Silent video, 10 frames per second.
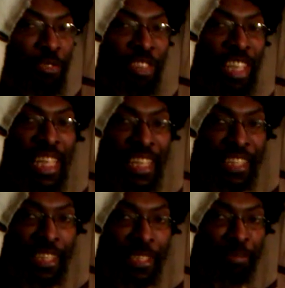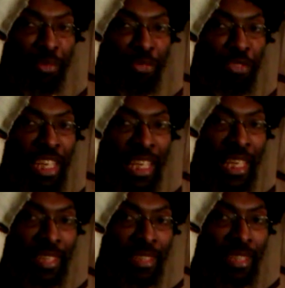Phinehas.
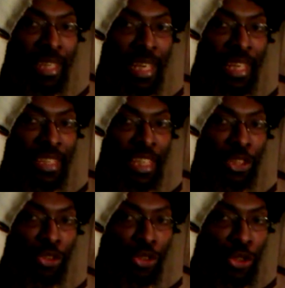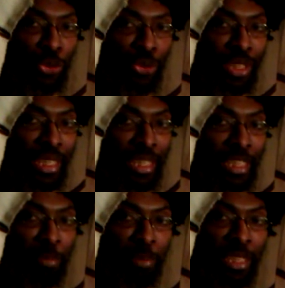Phinehas is introduced in
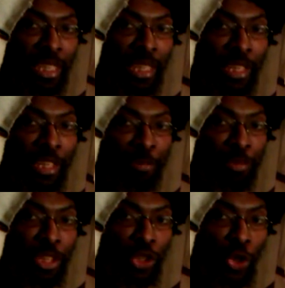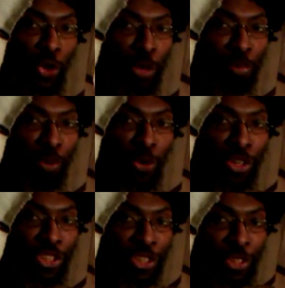this particular Torah
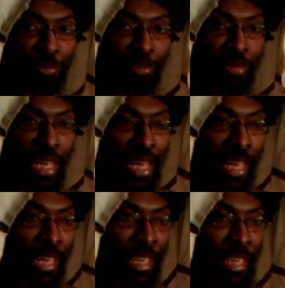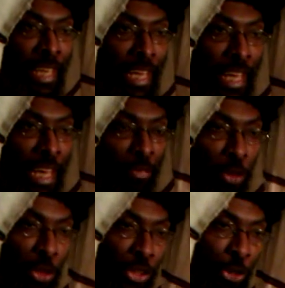portion. And if
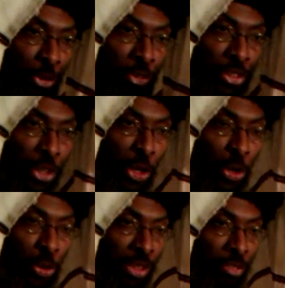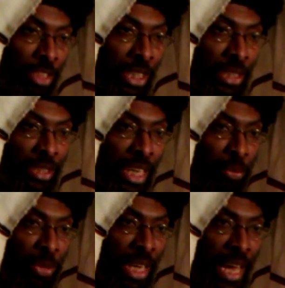you look over the older vids that
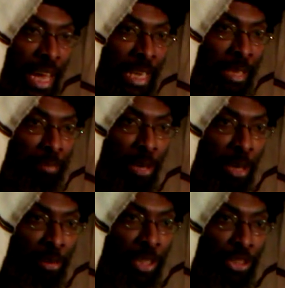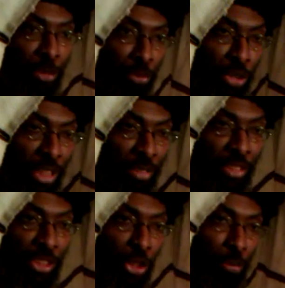we had published, and you
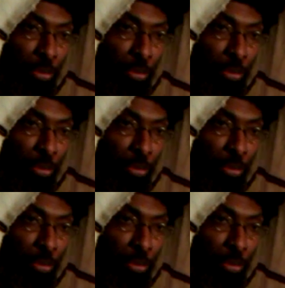look up